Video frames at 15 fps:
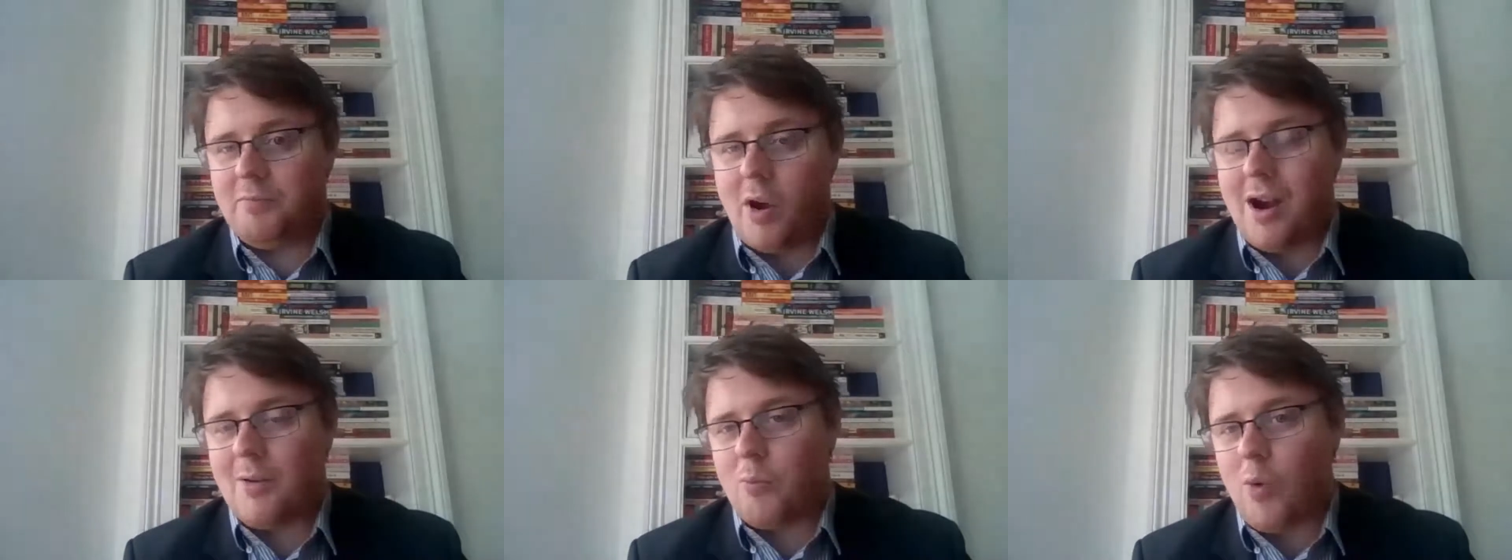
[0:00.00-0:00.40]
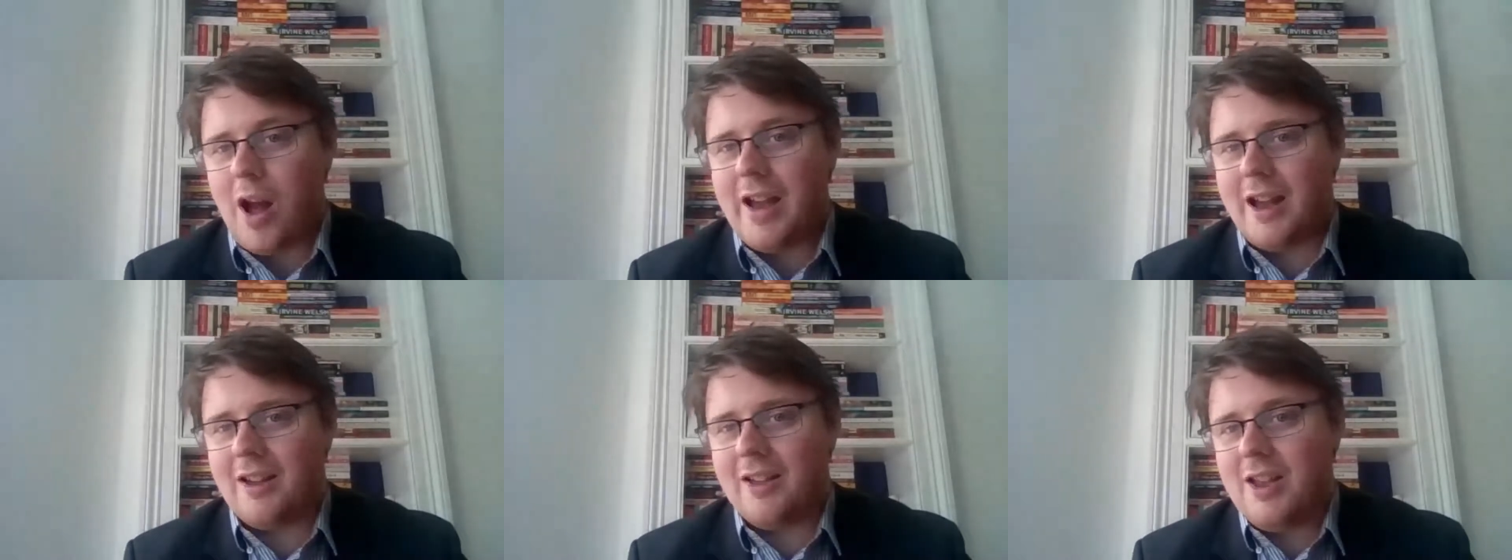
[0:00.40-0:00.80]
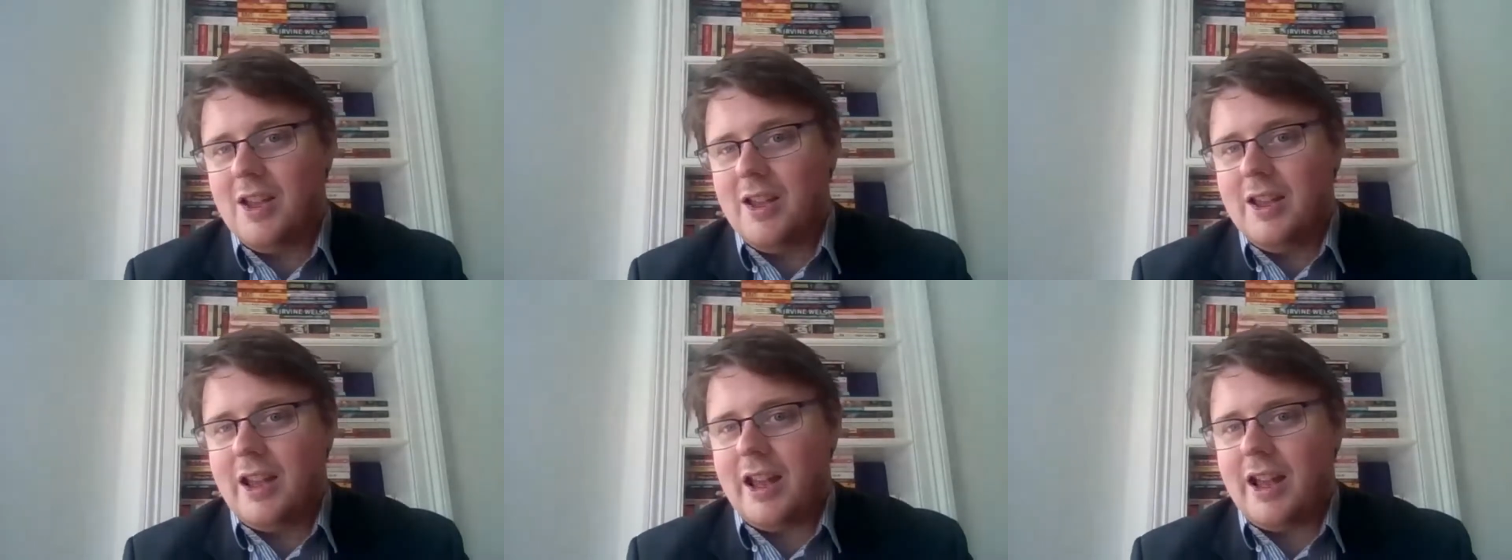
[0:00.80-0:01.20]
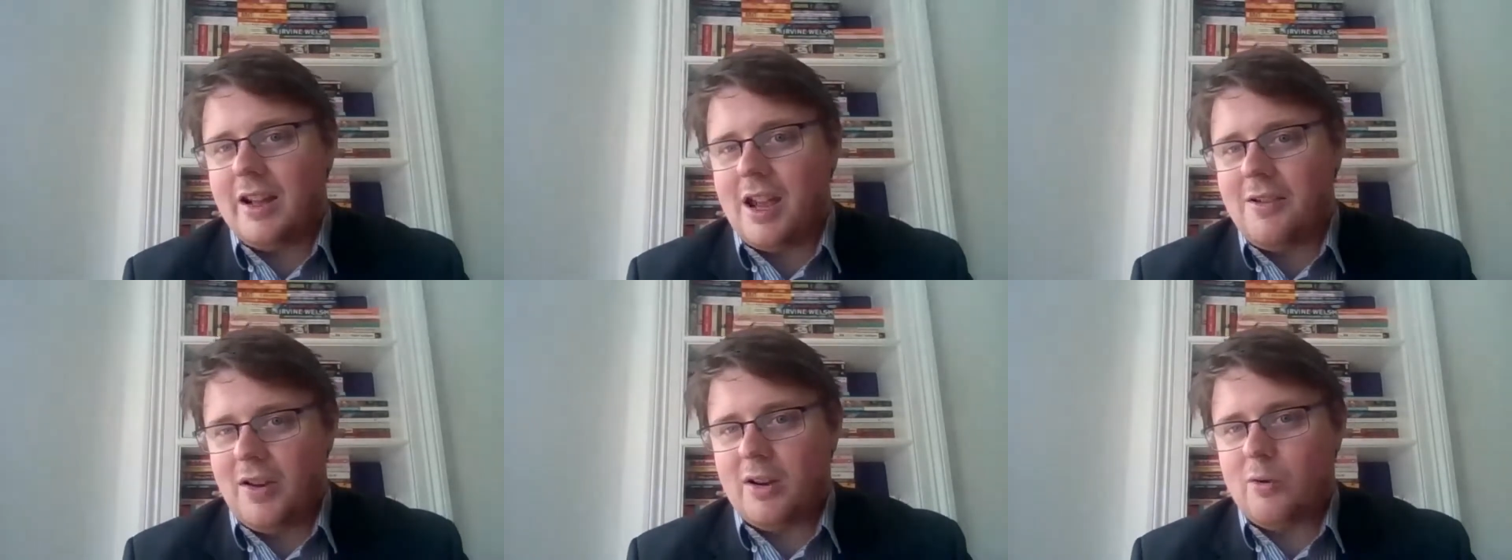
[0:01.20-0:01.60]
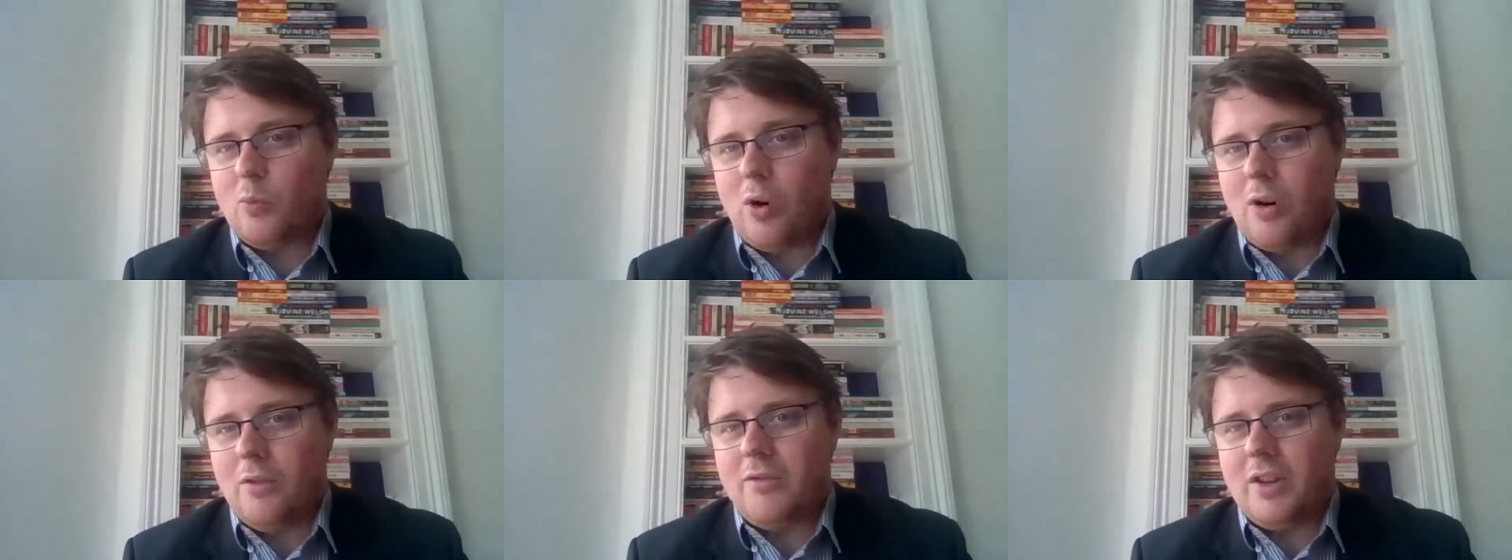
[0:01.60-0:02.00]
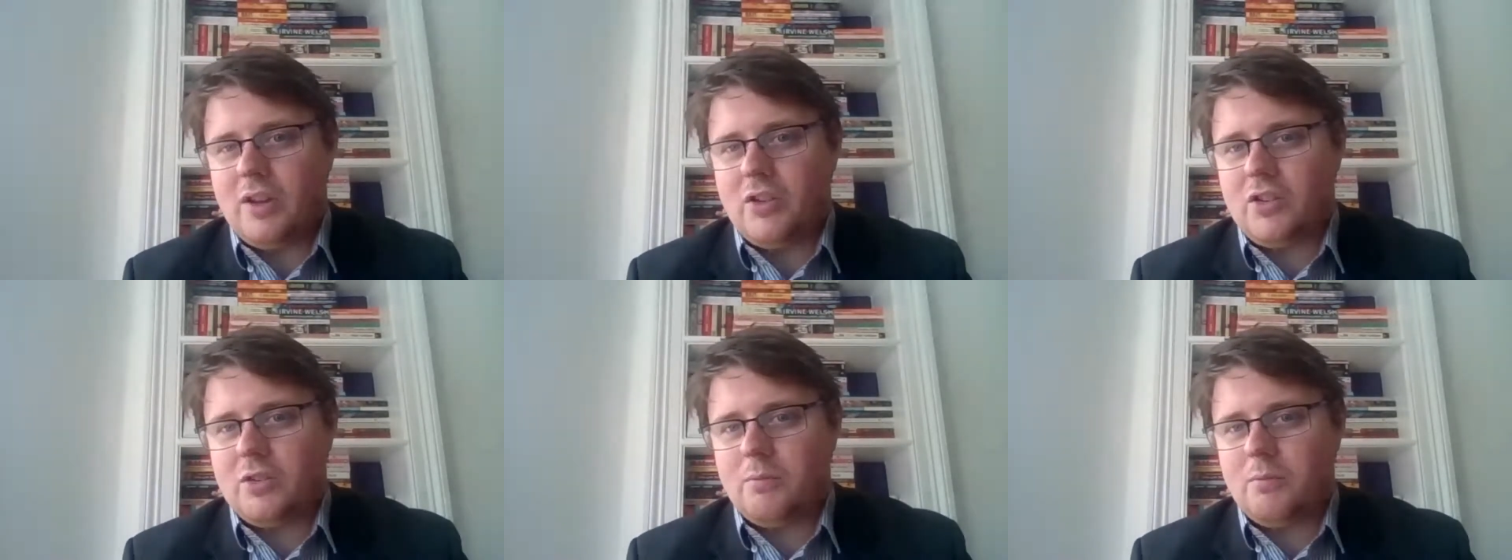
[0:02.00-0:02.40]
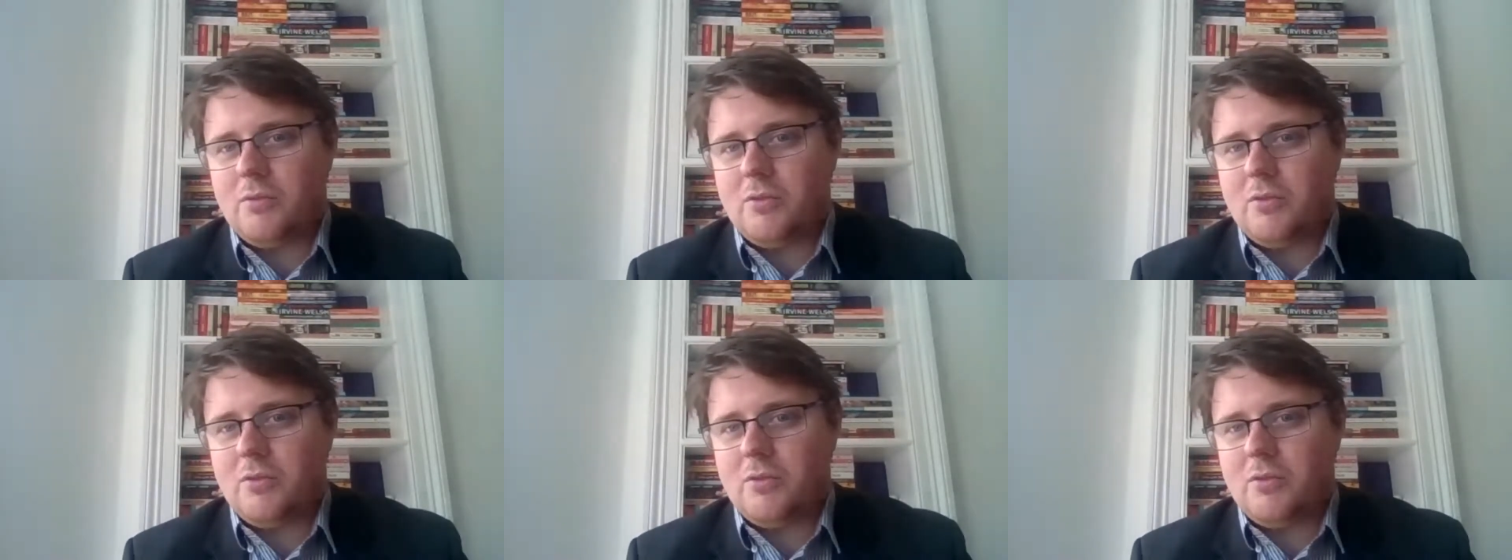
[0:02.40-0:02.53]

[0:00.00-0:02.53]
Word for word: barbed wire. And I think what this